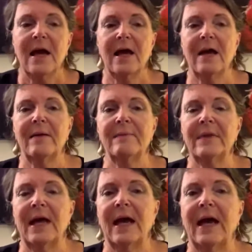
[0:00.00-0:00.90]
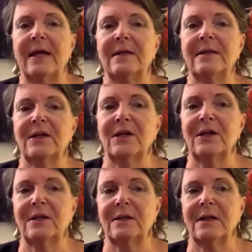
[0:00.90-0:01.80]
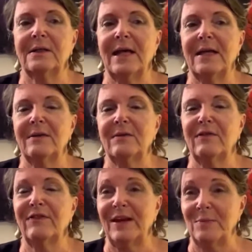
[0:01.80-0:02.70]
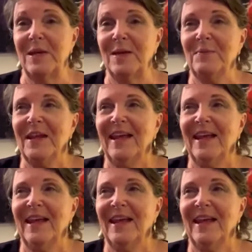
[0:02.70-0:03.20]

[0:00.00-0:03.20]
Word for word: um, and, uh, and they fed me,